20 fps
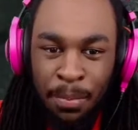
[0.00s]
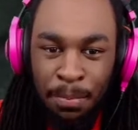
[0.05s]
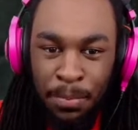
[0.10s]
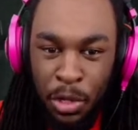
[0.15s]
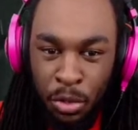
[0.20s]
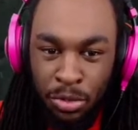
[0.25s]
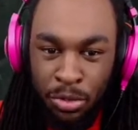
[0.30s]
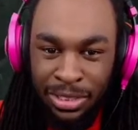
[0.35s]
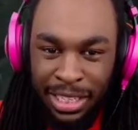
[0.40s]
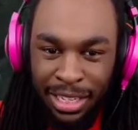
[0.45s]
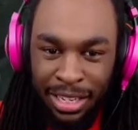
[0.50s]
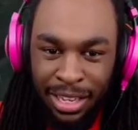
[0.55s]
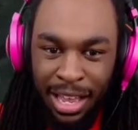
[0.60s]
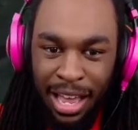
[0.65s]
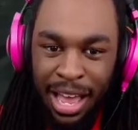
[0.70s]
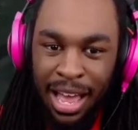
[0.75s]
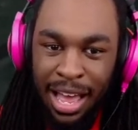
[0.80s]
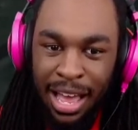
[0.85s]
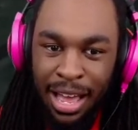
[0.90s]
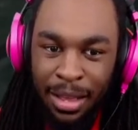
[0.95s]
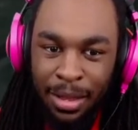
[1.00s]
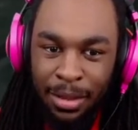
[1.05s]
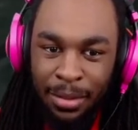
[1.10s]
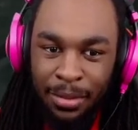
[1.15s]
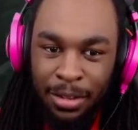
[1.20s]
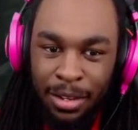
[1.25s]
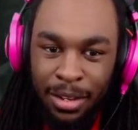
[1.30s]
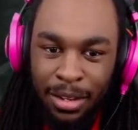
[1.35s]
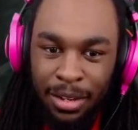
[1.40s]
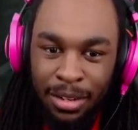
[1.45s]
music?
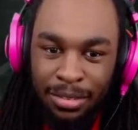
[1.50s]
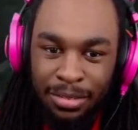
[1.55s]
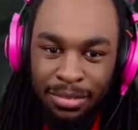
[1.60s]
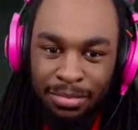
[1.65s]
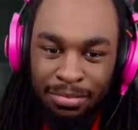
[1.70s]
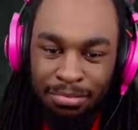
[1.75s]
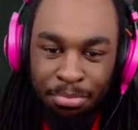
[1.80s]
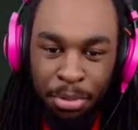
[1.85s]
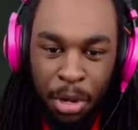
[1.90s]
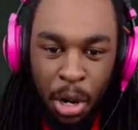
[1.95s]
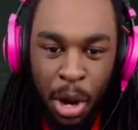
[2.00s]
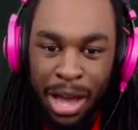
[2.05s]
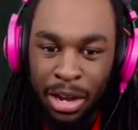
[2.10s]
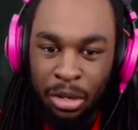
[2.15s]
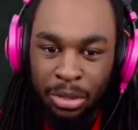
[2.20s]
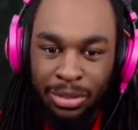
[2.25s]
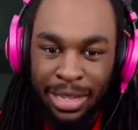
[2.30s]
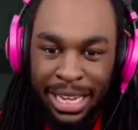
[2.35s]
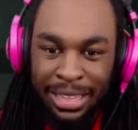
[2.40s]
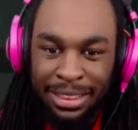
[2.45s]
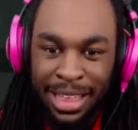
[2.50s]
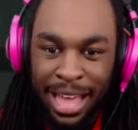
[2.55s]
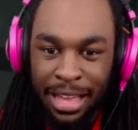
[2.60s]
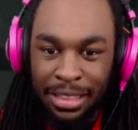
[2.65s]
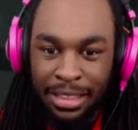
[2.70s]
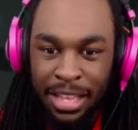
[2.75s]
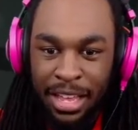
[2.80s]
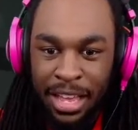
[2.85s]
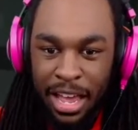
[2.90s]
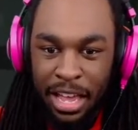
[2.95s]
Bro, I don't like
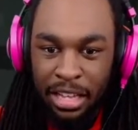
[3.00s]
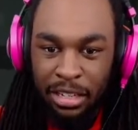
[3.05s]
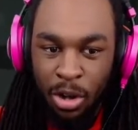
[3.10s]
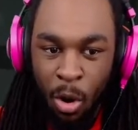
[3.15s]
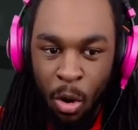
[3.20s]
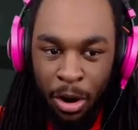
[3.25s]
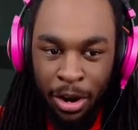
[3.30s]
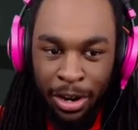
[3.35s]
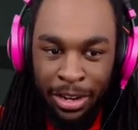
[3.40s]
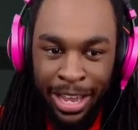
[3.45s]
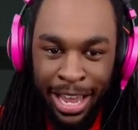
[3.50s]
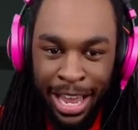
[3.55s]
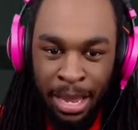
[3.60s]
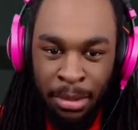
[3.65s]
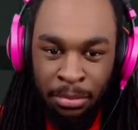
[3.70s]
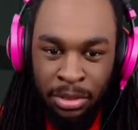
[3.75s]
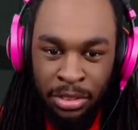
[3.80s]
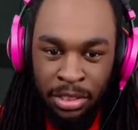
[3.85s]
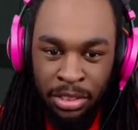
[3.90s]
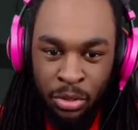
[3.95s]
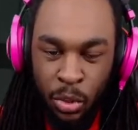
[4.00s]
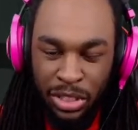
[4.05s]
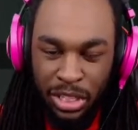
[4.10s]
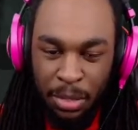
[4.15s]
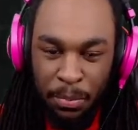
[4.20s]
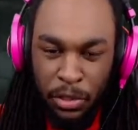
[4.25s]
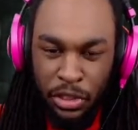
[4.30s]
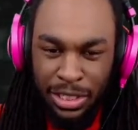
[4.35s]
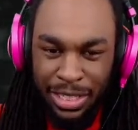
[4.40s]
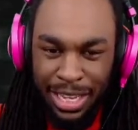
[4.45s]
that. In horror games, when the
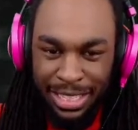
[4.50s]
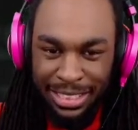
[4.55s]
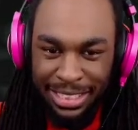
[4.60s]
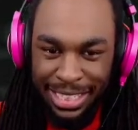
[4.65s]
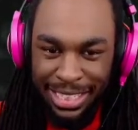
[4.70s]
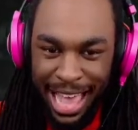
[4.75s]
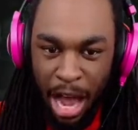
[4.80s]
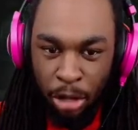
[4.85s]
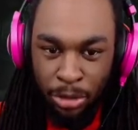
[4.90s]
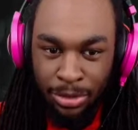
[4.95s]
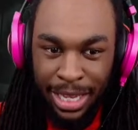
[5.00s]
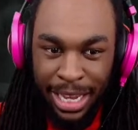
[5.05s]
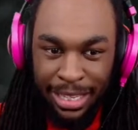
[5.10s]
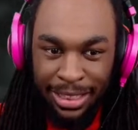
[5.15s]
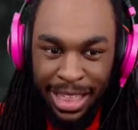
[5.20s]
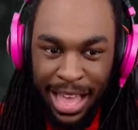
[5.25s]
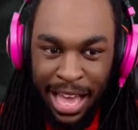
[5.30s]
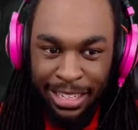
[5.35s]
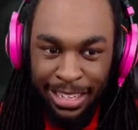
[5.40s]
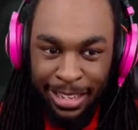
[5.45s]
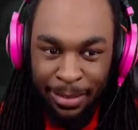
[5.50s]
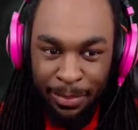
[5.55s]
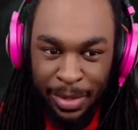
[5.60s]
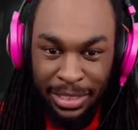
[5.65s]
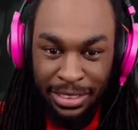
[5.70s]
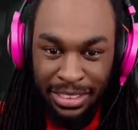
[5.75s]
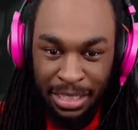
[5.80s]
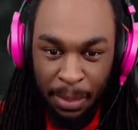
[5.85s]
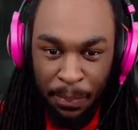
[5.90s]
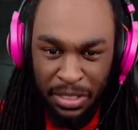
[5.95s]
music gets loud like that, it
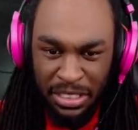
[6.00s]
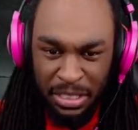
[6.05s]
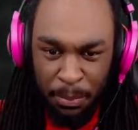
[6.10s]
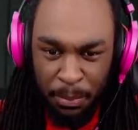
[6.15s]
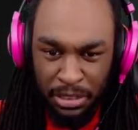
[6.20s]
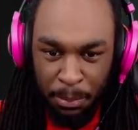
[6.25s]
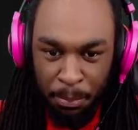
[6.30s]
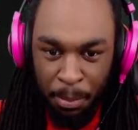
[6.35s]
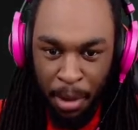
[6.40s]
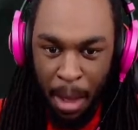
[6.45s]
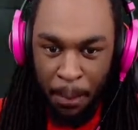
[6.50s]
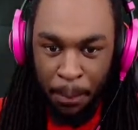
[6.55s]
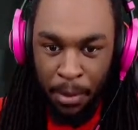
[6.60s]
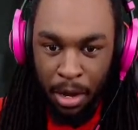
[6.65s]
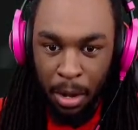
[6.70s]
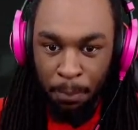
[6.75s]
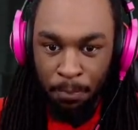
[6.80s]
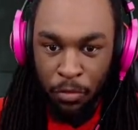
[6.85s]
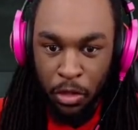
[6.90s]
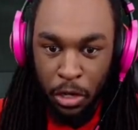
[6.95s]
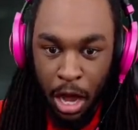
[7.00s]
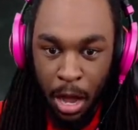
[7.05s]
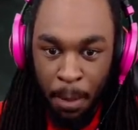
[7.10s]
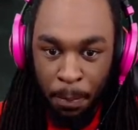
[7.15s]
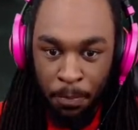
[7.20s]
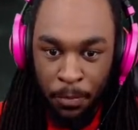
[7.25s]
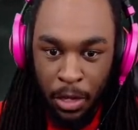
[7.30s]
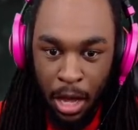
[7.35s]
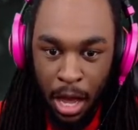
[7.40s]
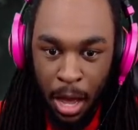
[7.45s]
means something's about to pop up.
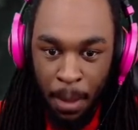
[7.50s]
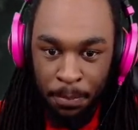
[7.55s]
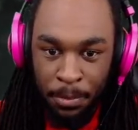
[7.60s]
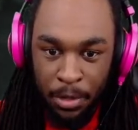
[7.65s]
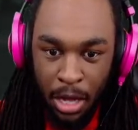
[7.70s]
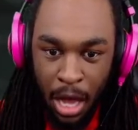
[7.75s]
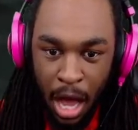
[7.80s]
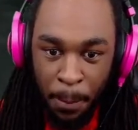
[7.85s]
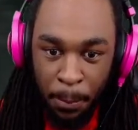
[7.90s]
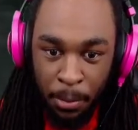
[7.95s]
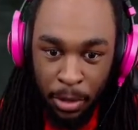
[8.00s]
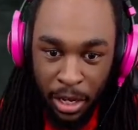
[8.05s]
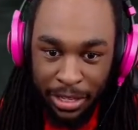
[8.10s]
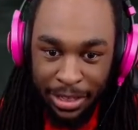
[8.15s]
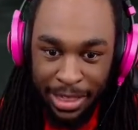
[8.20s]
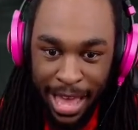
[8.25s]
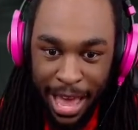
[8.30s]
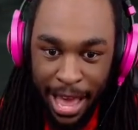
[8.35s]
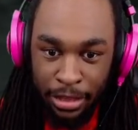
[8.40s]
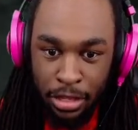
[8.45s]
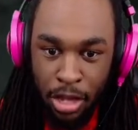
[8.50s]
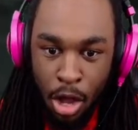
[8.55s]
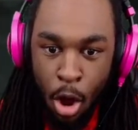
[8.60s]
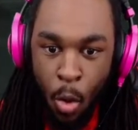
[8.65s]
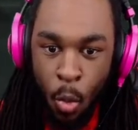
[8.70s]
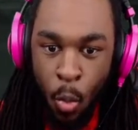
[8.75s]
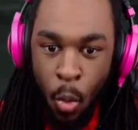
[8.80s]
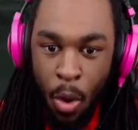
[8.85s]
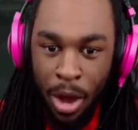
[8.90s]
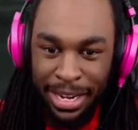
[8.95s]
Yup, yup, yup, look at that.
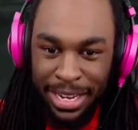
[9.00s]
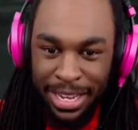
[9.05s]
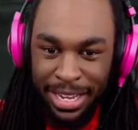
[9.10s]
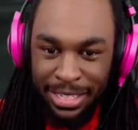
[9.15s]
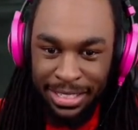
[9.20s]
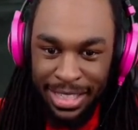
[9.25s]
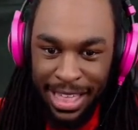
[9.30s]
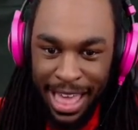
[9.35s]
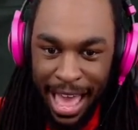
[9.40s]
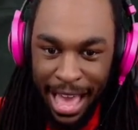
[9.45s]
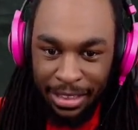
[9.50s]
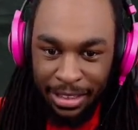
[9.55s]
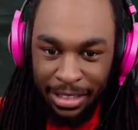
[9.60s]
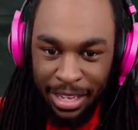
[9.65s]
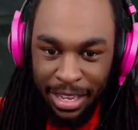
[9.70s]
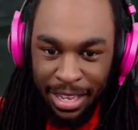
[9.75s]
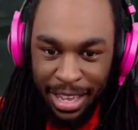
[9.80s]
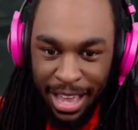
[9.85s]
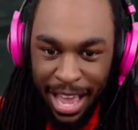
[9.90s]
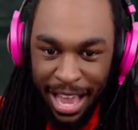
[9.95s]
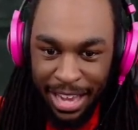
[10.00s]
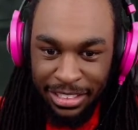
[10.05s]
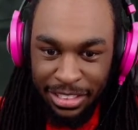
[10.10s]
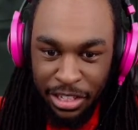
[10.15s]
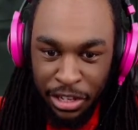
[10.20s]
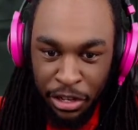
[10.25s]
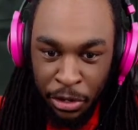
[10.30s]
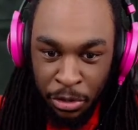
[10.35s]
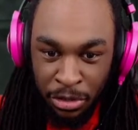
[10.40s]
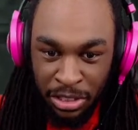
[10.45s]
What is that?
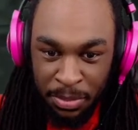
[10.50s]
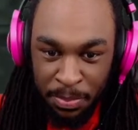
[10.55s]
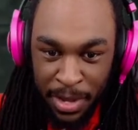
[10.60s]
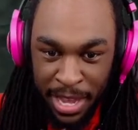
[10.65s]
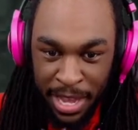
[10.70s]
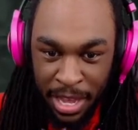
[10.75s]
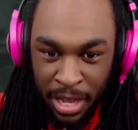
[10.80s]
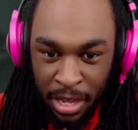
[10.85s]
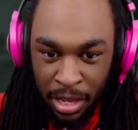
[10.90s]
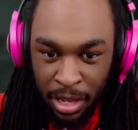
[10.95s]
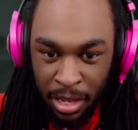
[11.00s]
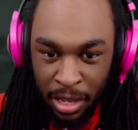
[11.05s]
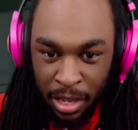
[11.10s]
Excuse me?